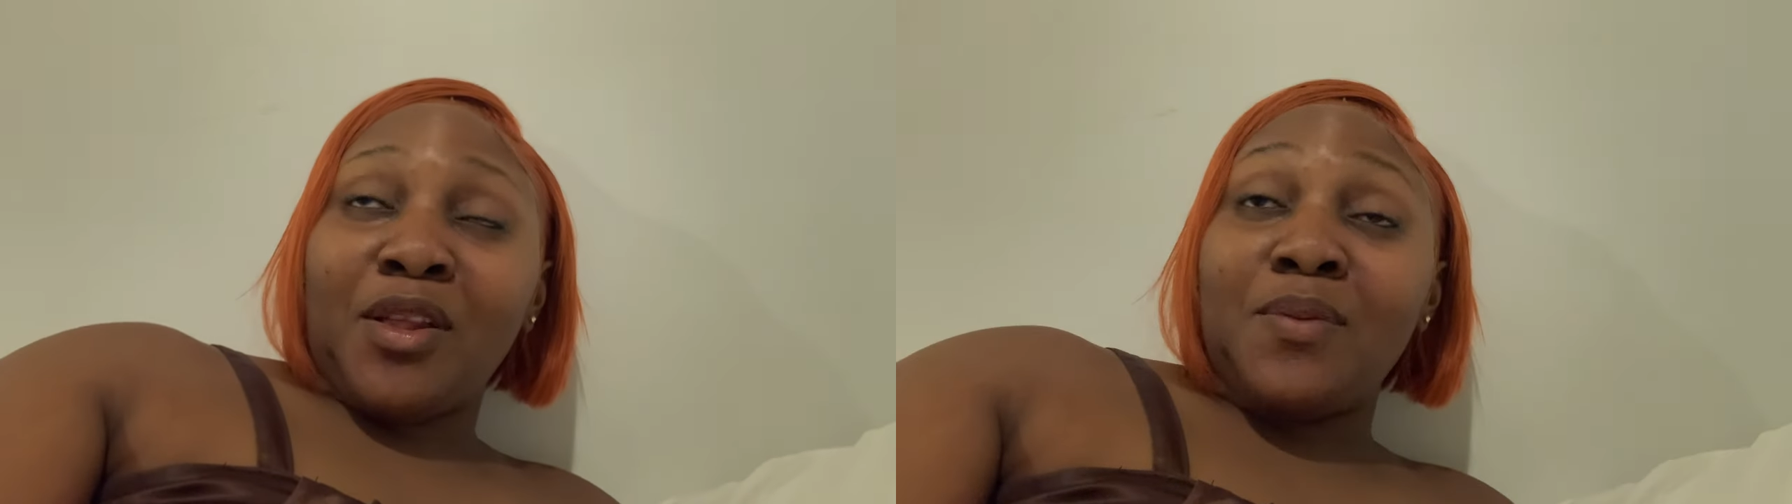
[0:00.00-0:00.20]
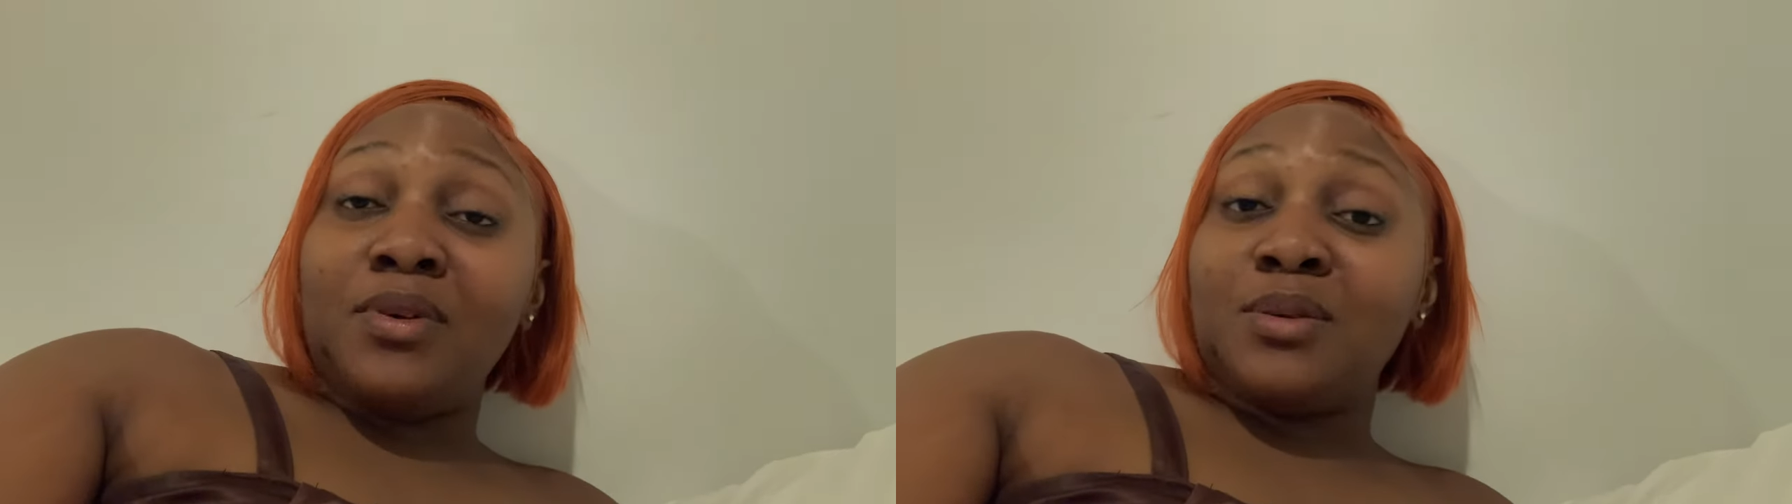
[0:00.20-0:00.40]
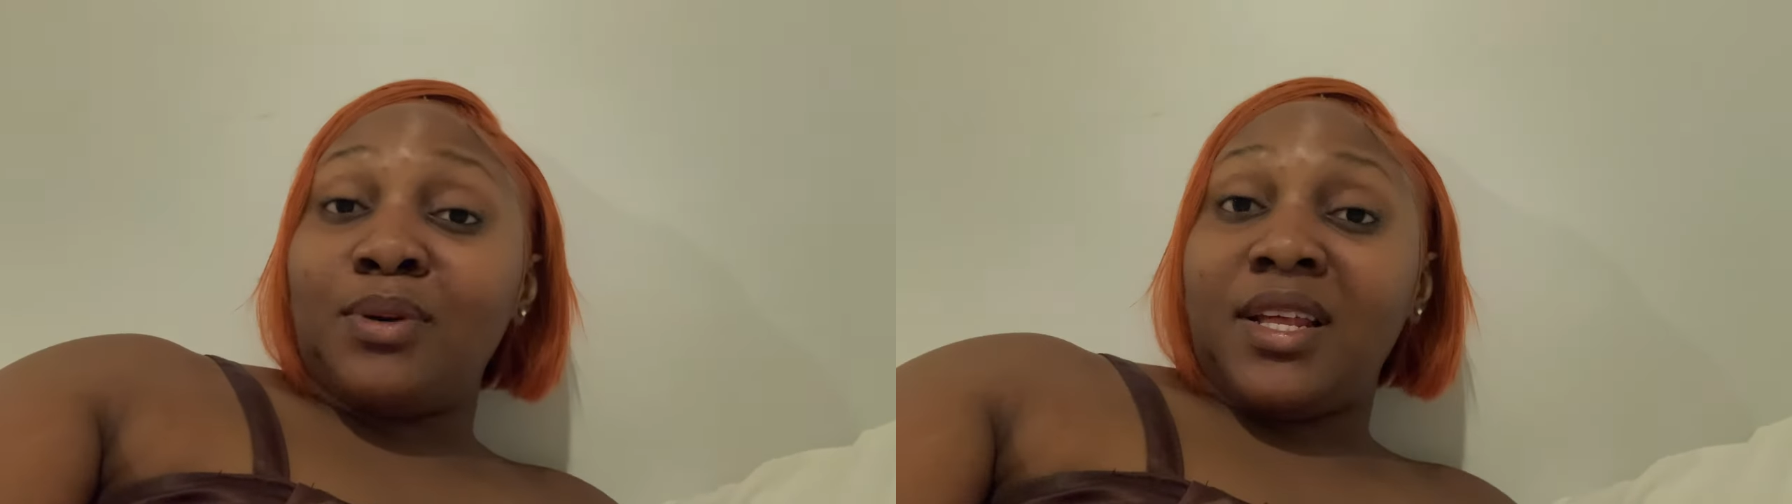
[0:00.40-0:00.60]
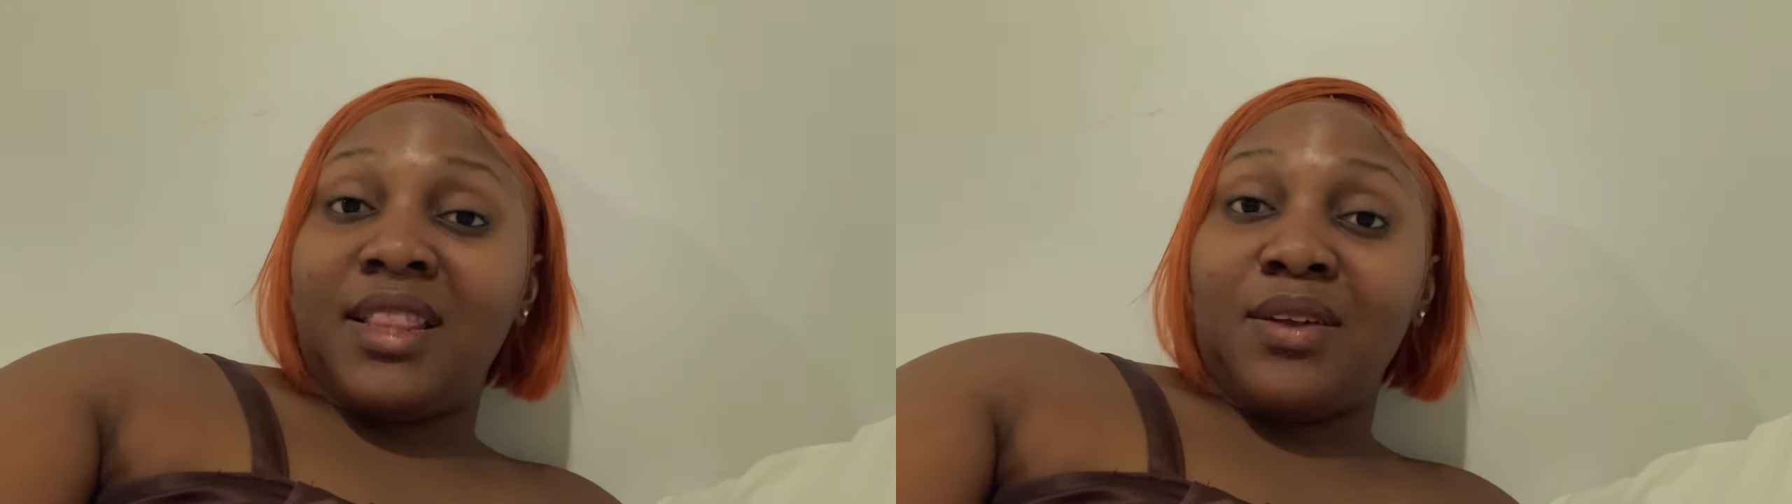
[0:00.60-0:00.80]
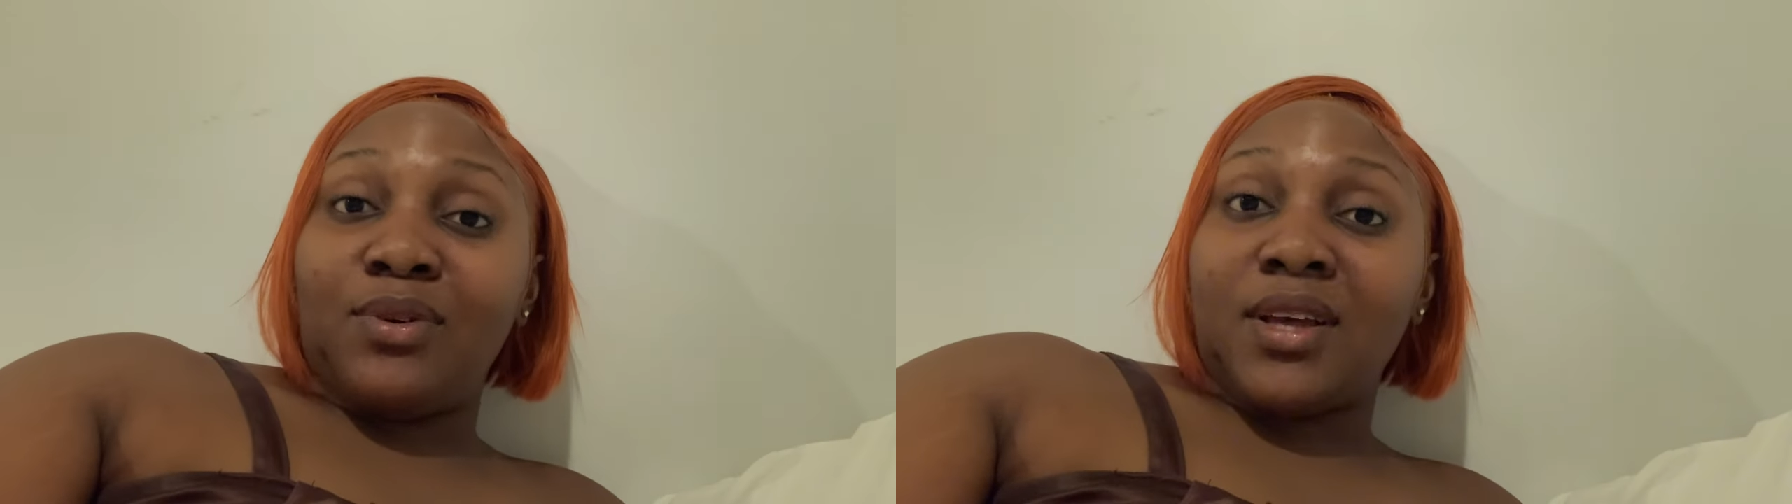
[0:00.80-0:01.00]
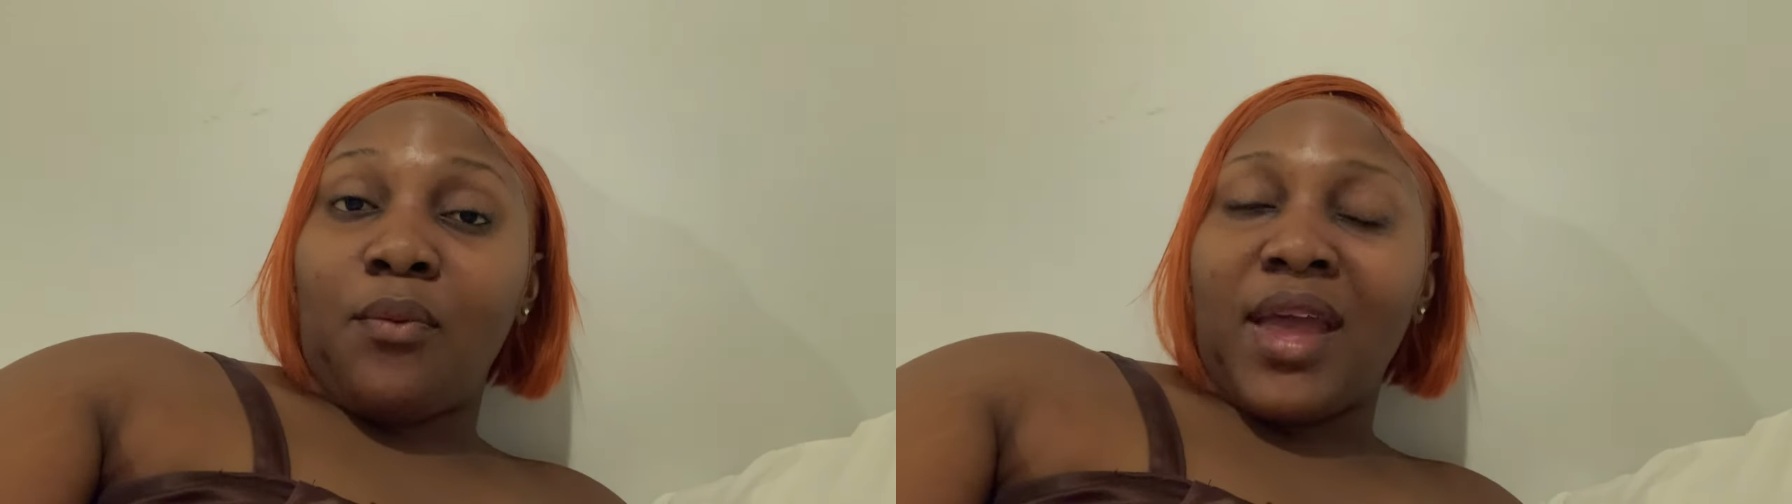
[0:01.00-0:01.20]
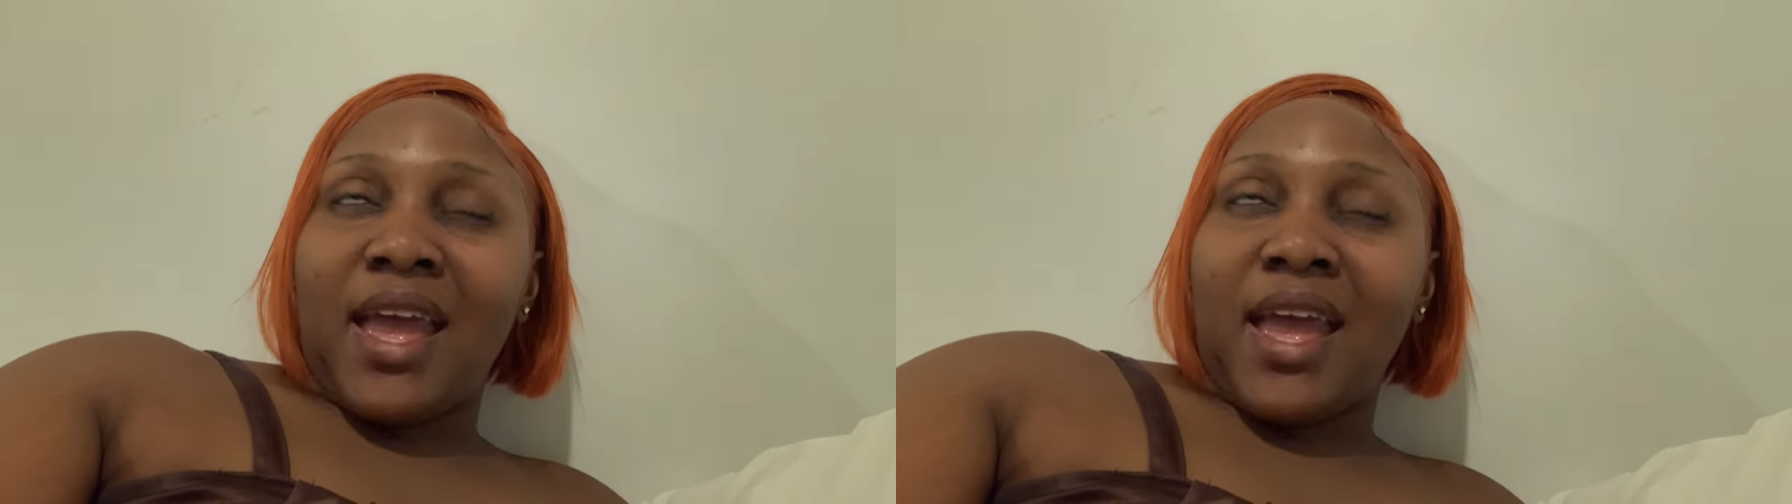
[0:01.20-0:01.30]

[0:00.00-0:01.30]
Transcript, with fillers: the most important thing was that we